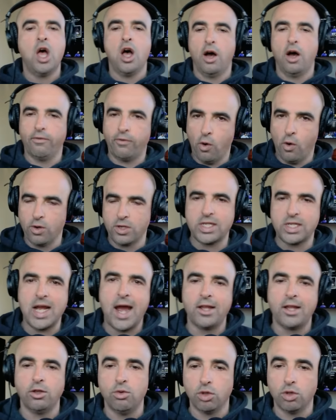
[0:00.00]
Of course,
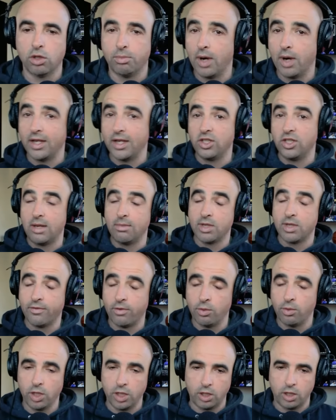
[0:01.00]
Ty Lue and LeBron James have
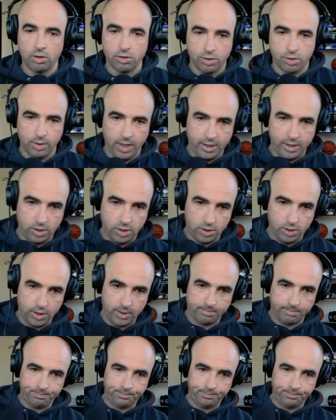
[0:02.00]
a really close relationship.